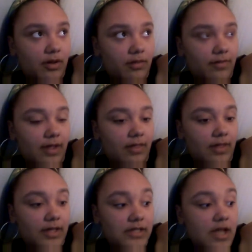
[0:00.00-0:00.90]
of the fan
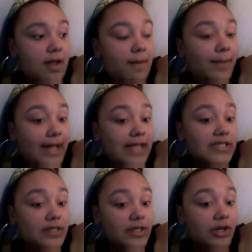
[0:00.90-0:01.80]
things. My cat's
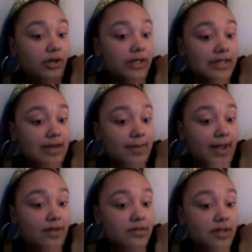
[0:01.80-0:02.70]
literally 10 pounds.